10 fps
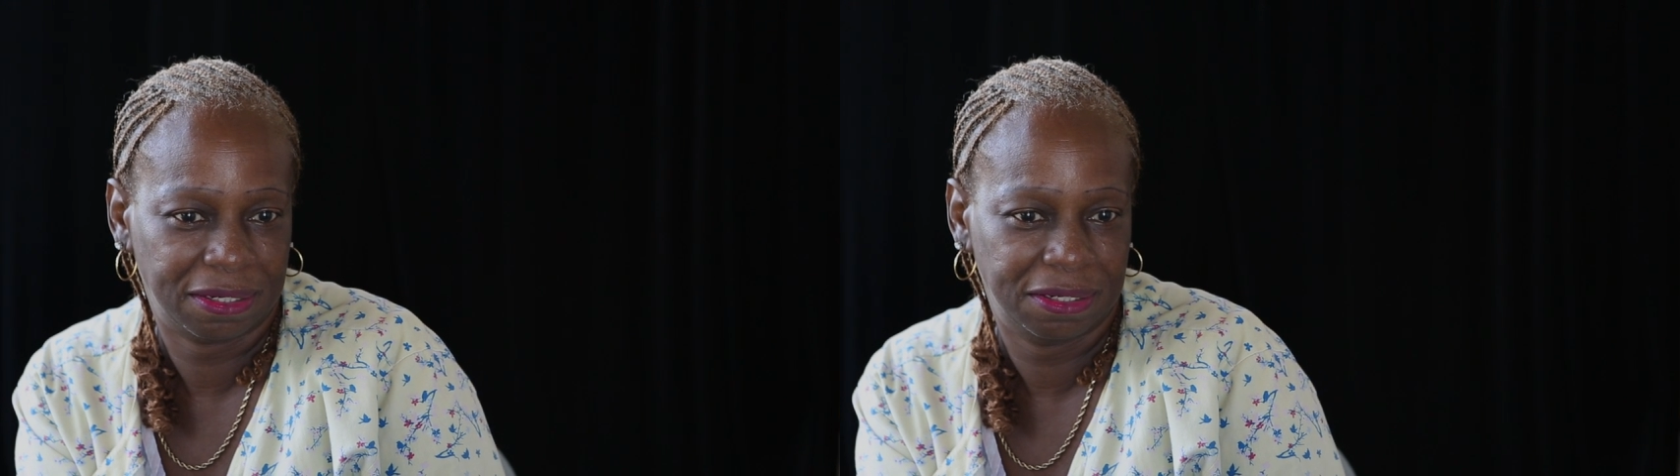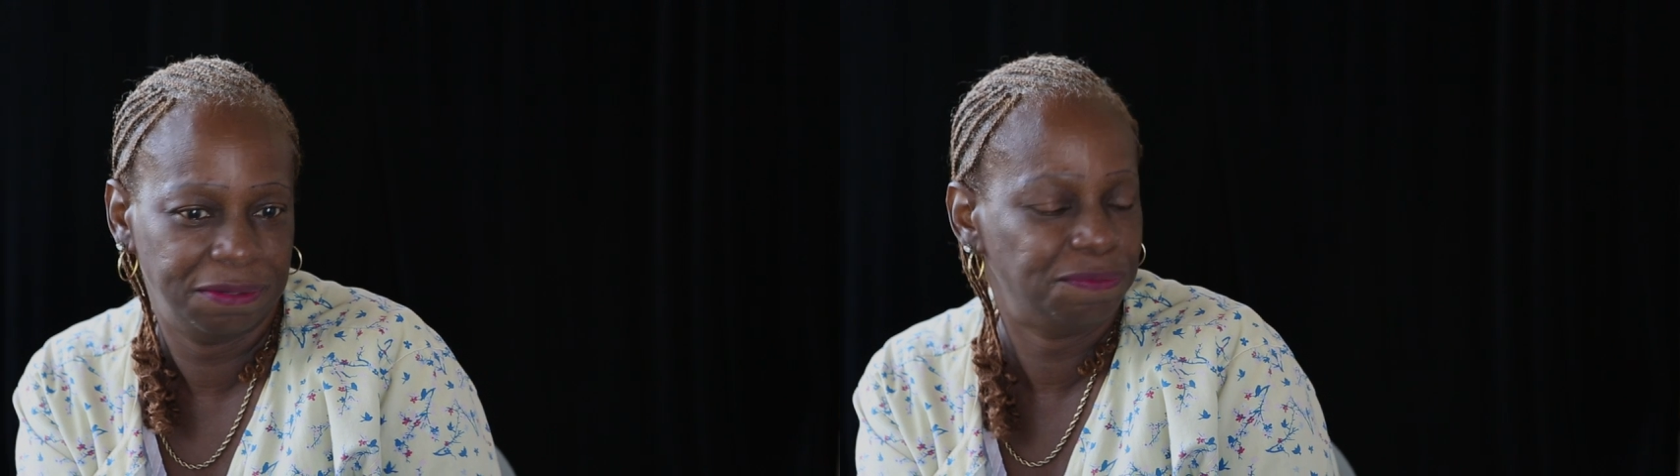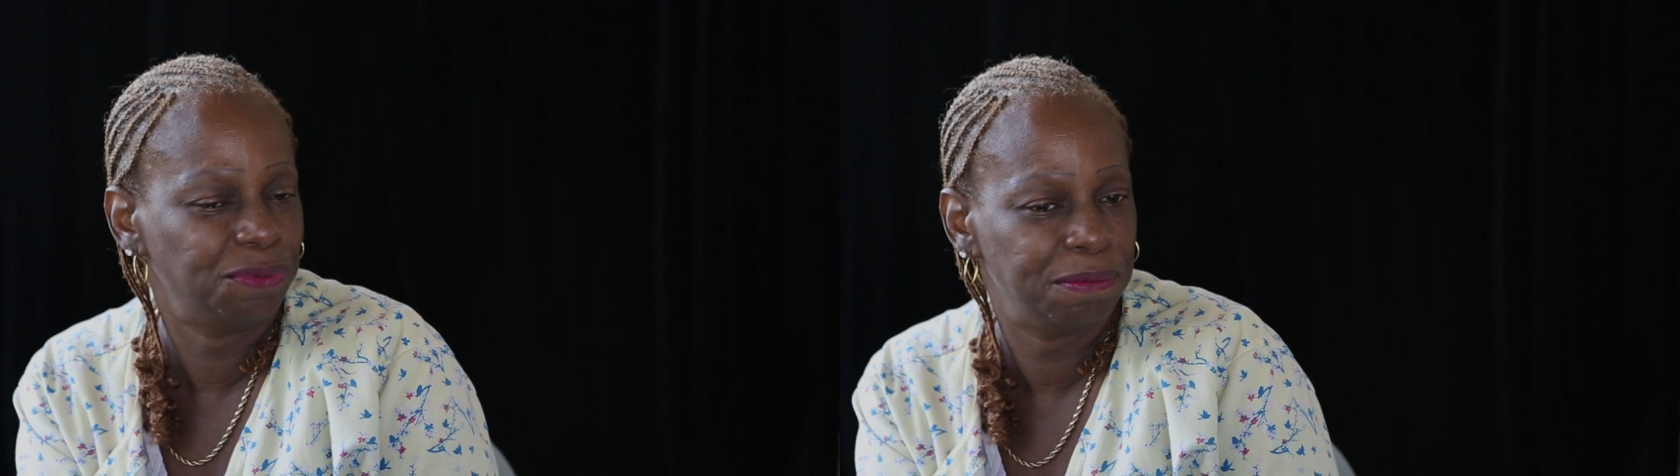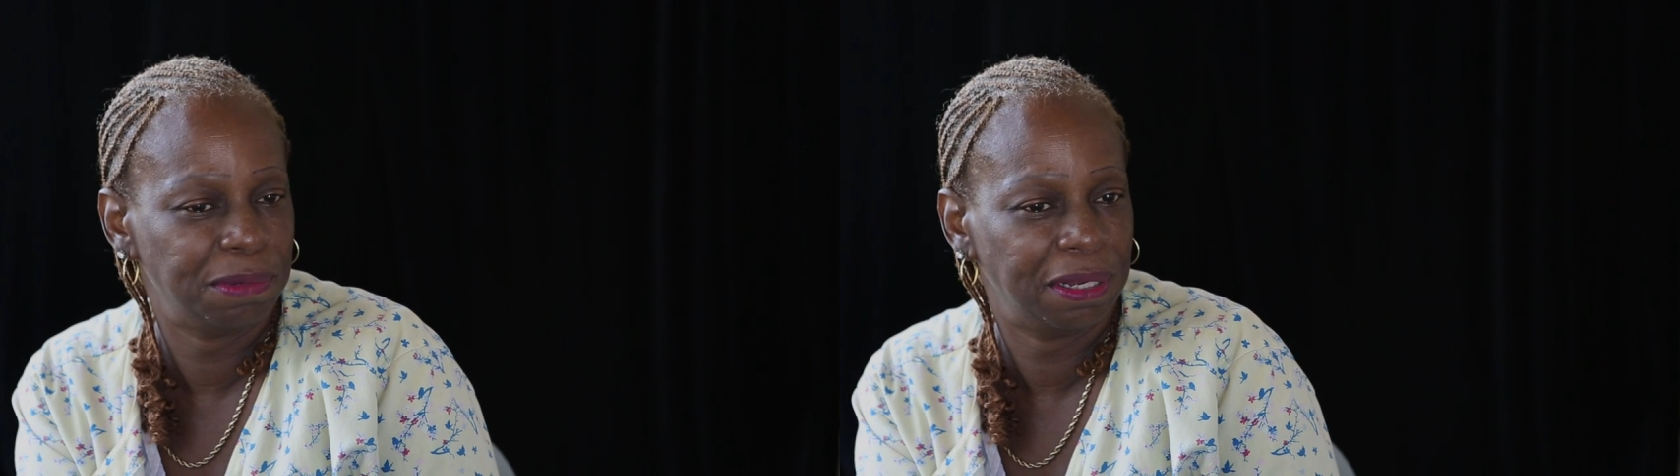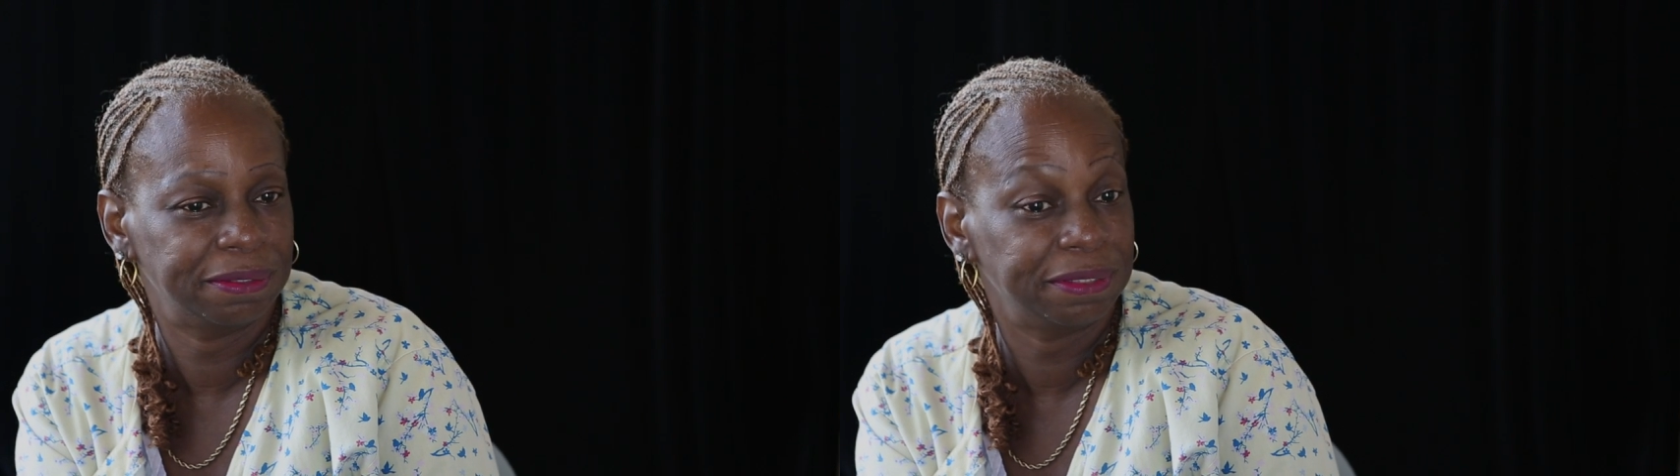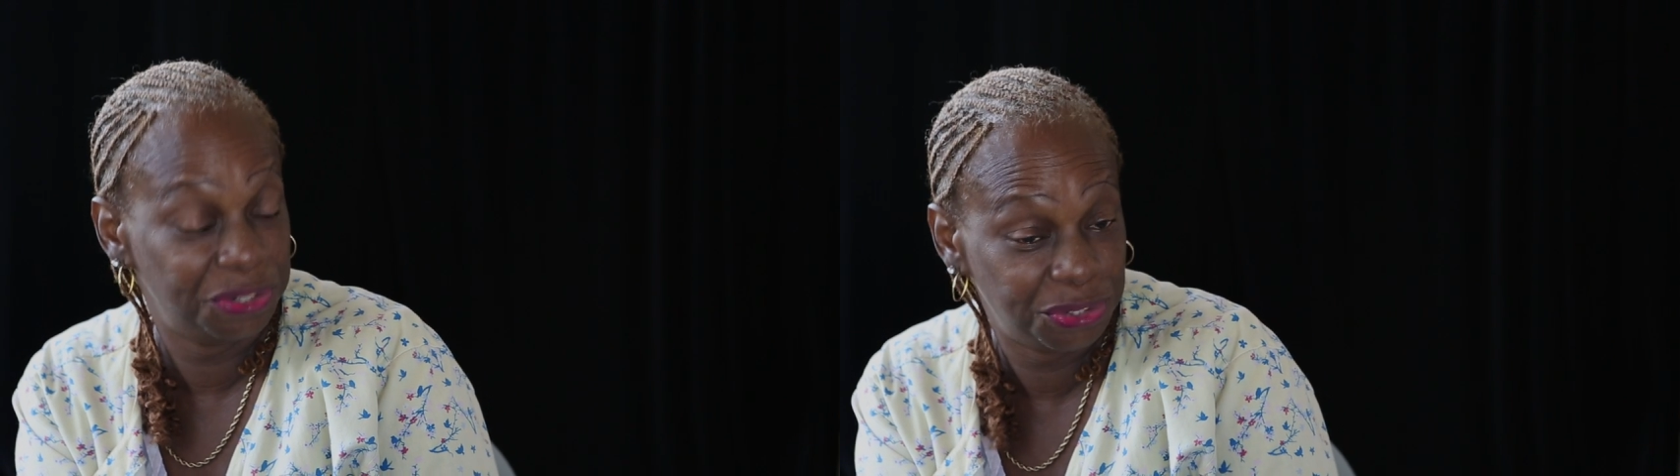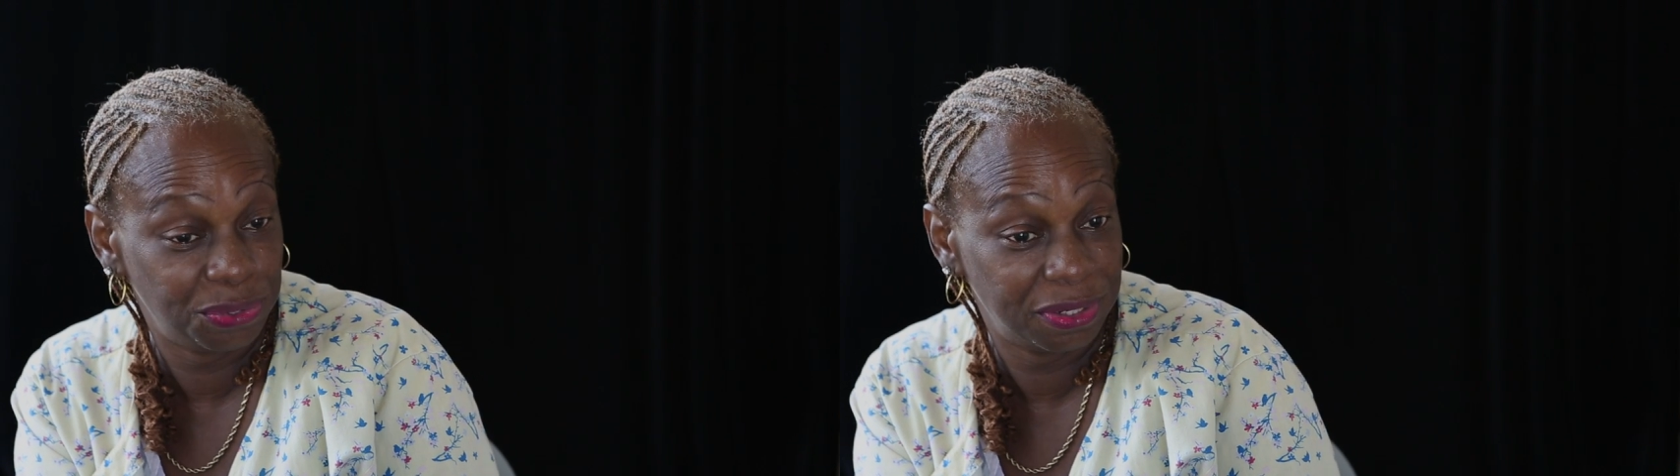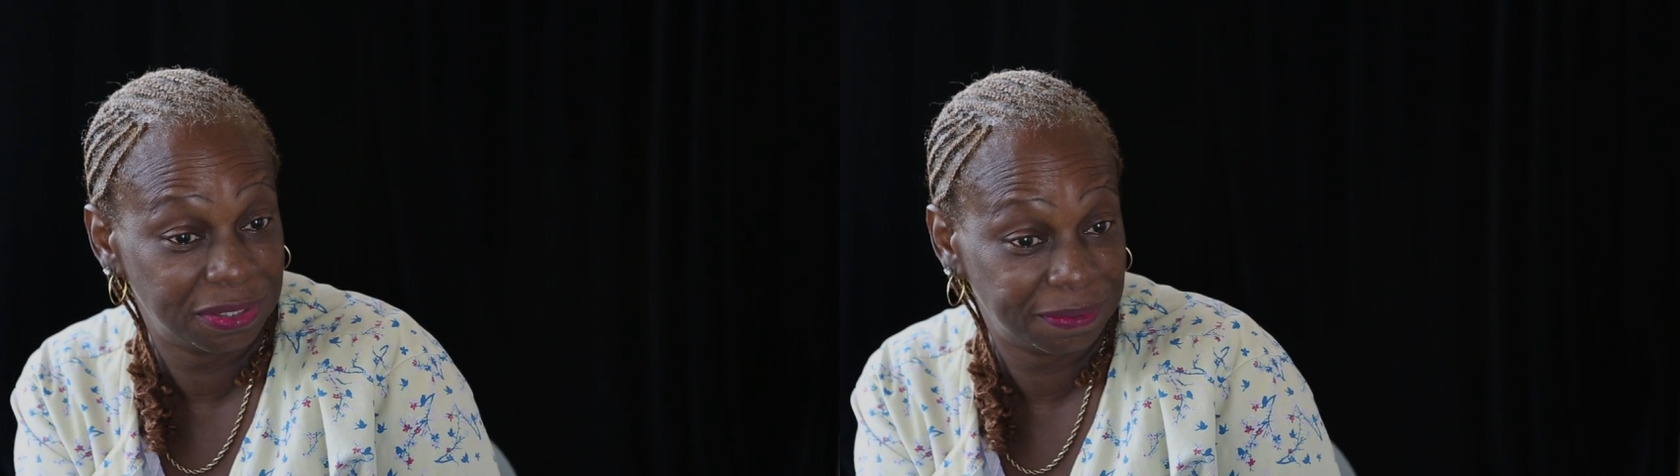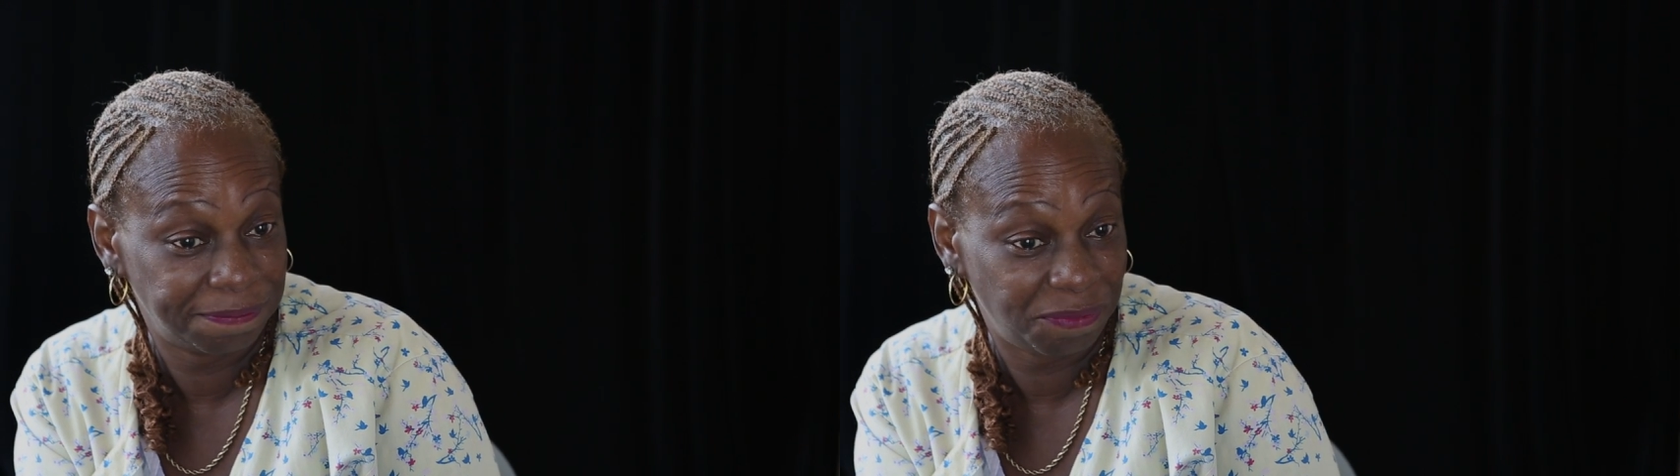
couldn't afford my insurance.